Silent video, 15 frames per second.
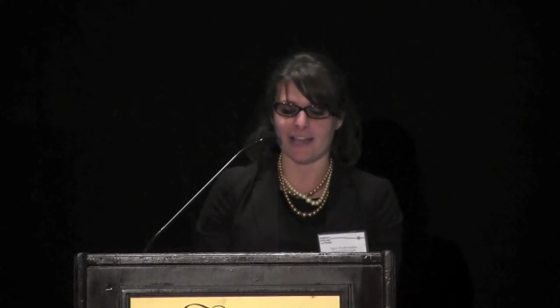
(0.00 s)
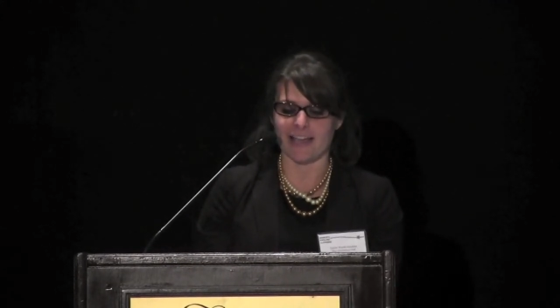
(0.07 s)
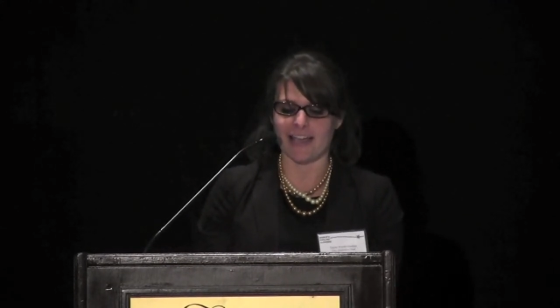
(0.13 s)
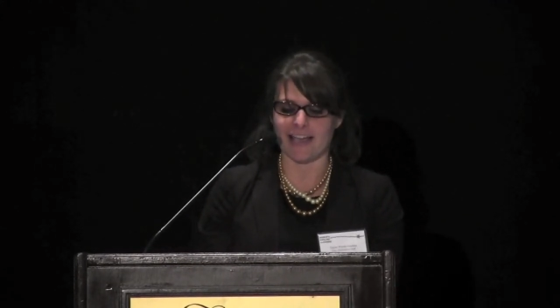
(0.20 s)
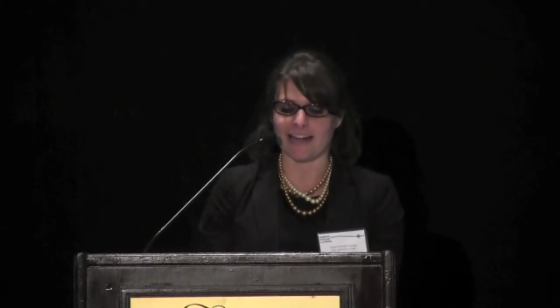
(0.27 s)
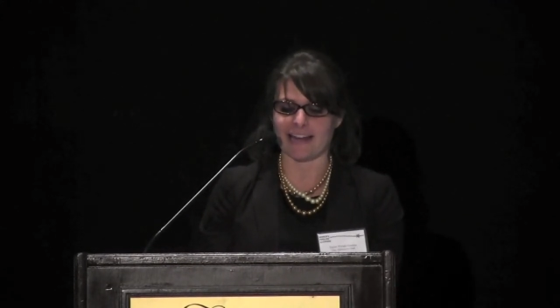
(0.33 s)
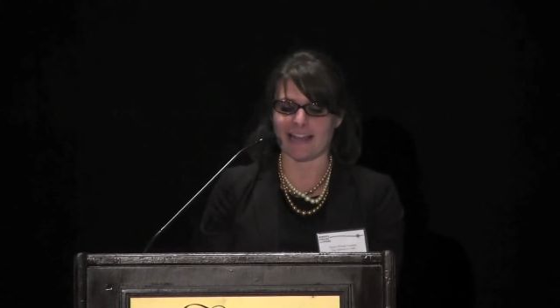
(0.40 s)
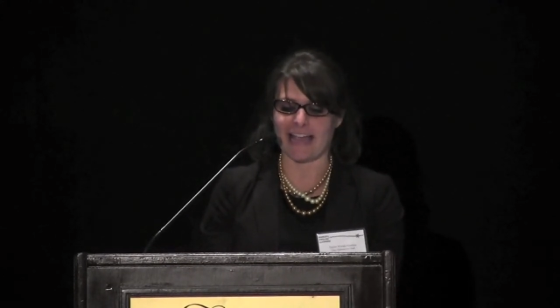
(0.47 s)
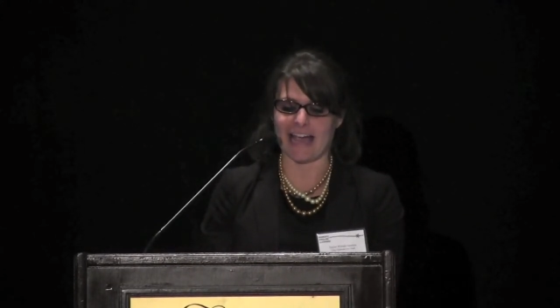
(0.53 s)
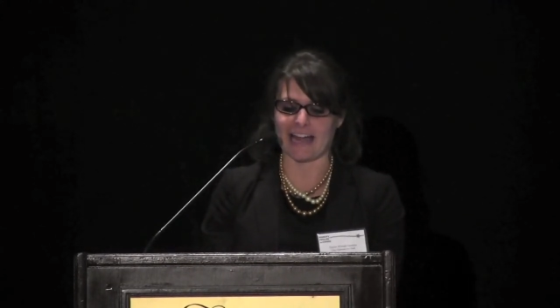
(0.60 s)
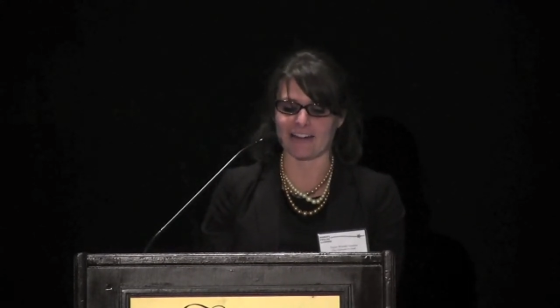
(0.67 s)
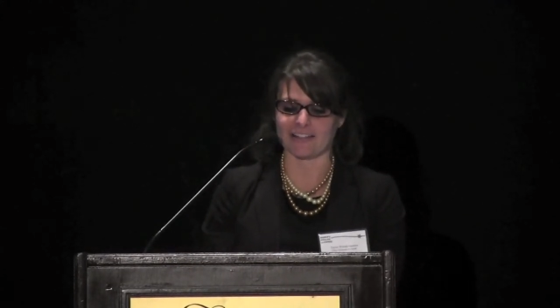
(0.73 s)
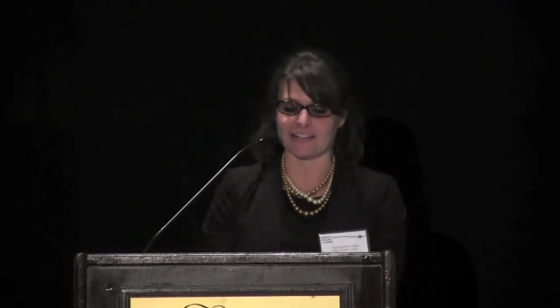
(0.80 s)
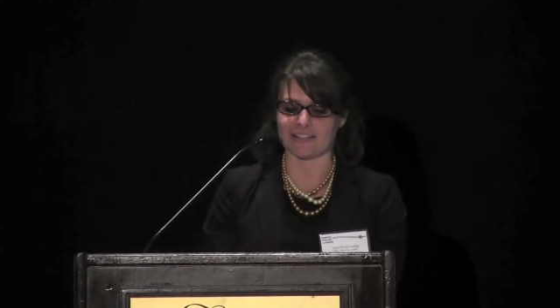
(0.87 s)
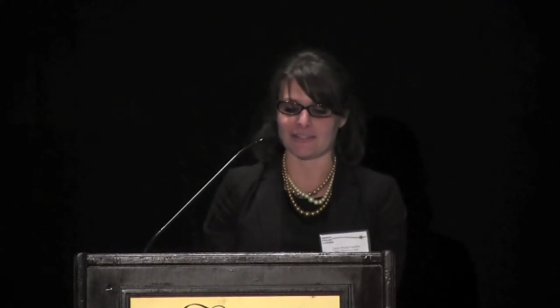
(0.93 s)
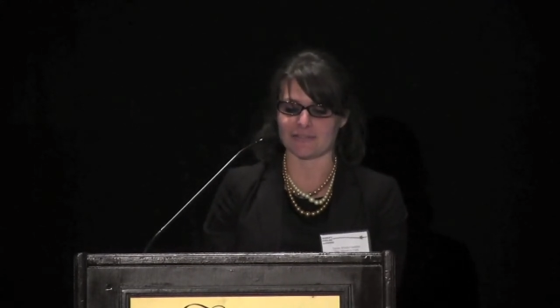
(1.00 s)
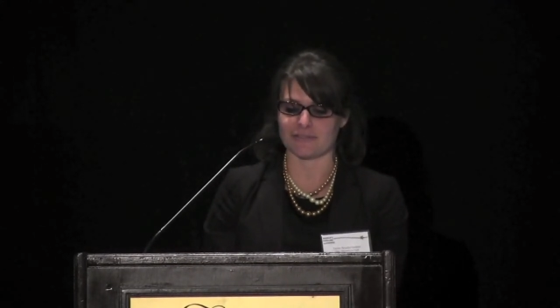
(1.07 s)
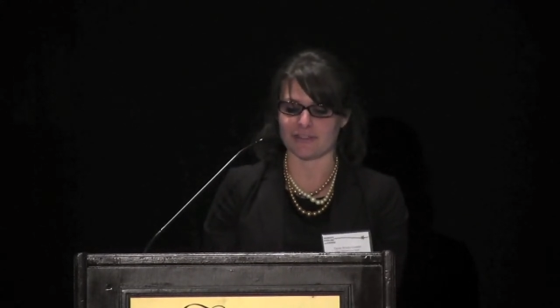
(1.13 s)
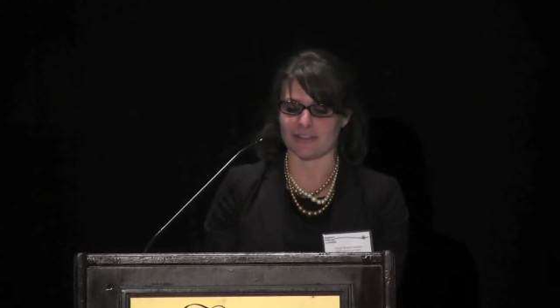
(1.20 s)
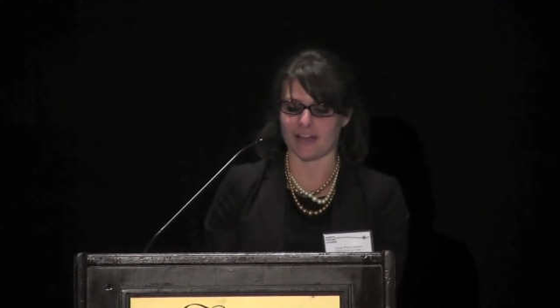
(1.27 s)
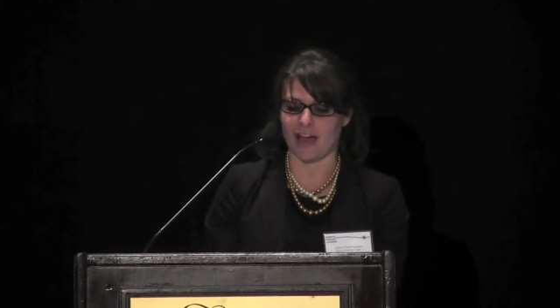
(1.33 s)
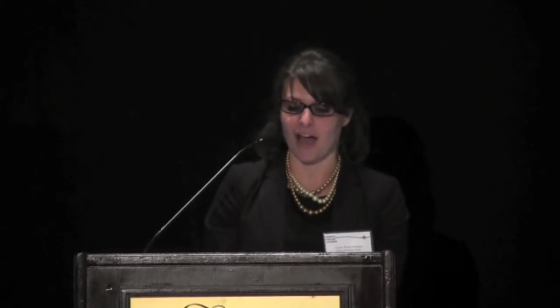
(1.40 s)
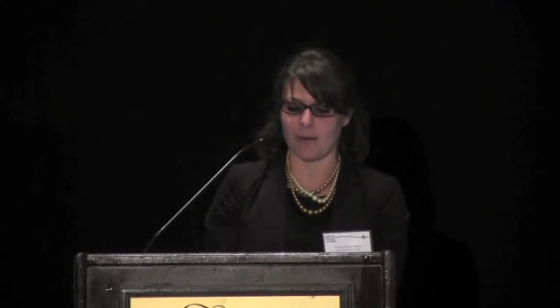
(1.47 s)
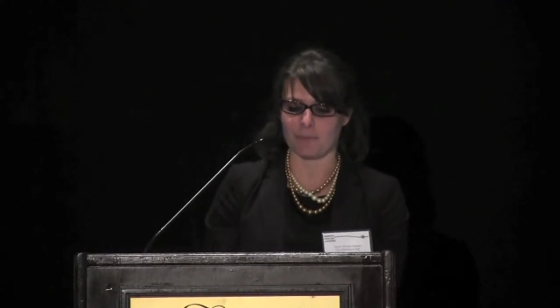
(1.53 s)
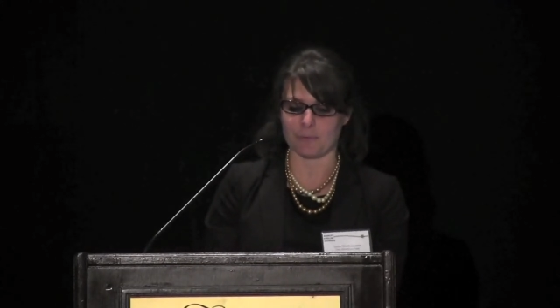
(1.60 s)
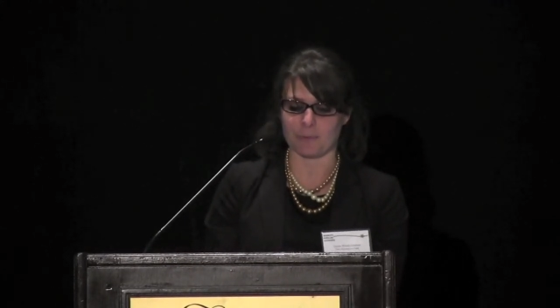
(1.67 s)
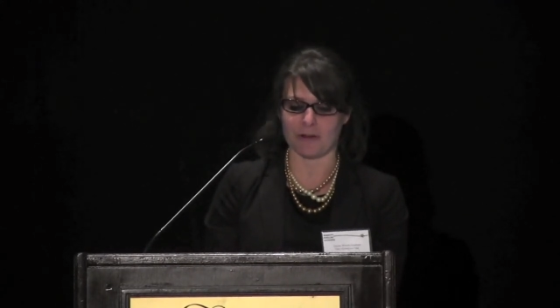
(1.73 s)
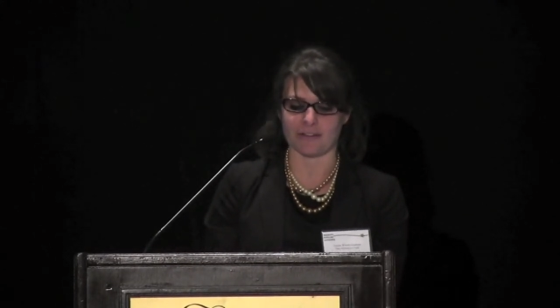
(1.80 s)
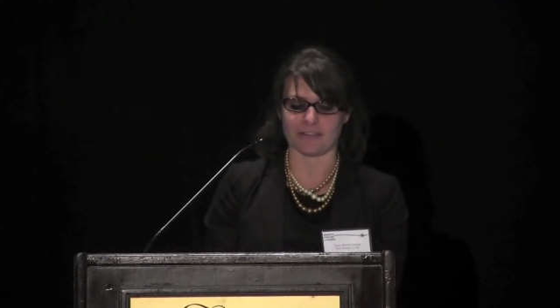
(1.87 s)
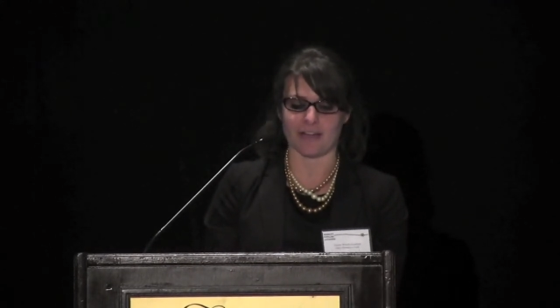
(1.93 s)
and a catalyst for the
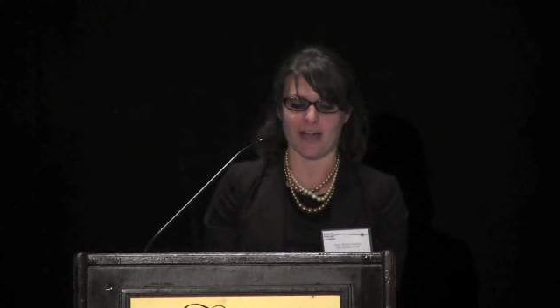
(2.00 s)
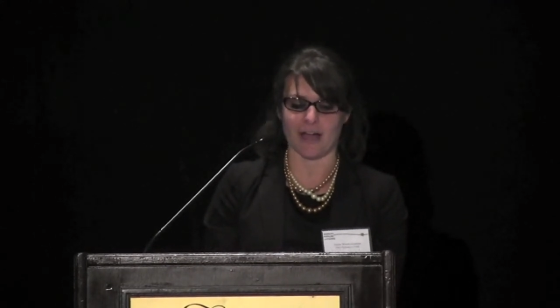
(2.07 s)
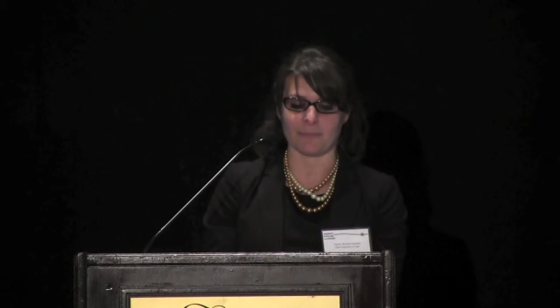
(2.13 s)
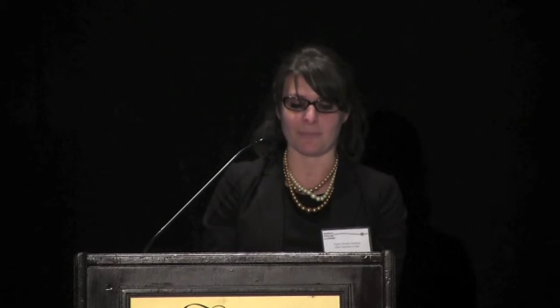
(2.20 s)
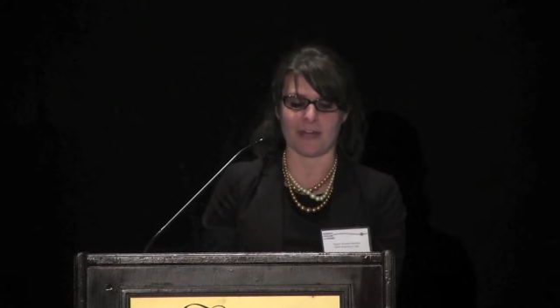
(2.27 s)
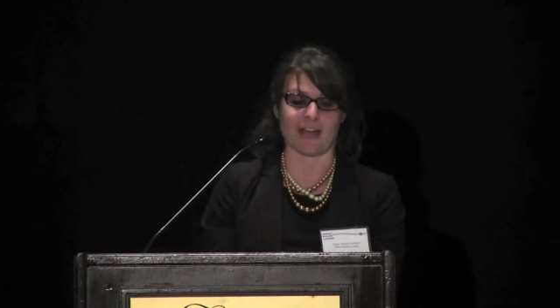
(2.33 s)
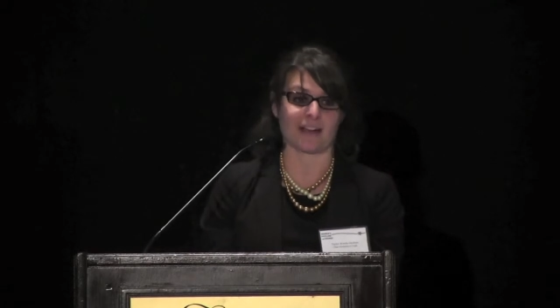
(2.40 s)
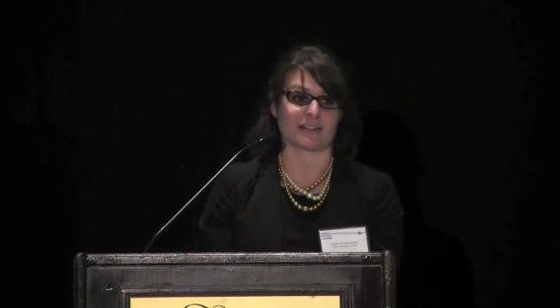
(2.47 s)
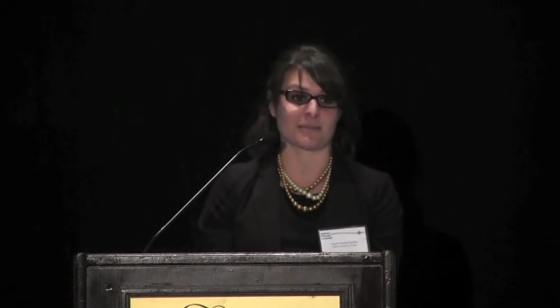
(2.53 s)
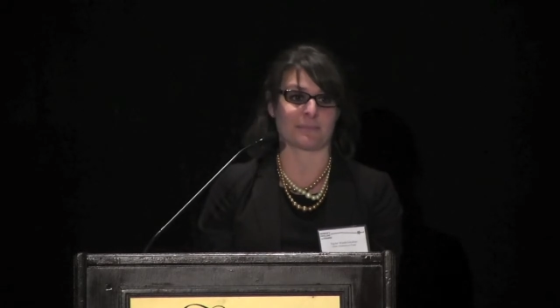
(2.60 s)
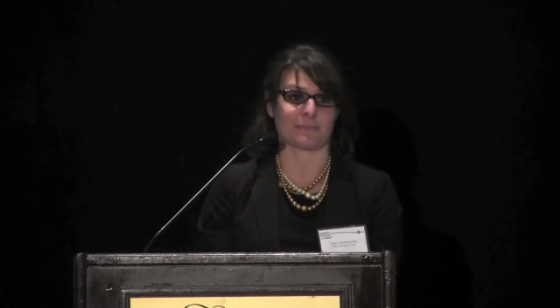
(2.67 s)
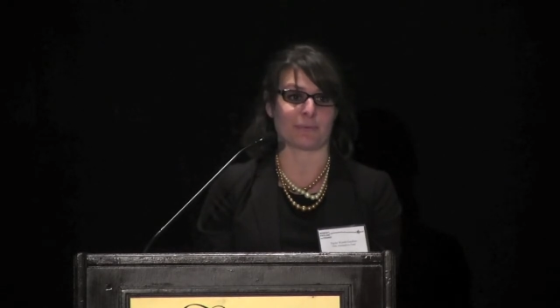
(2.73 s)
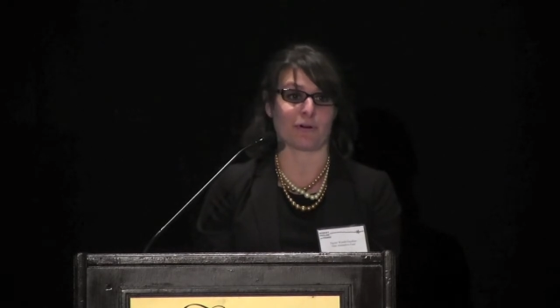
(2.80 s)
Commonwealth Compact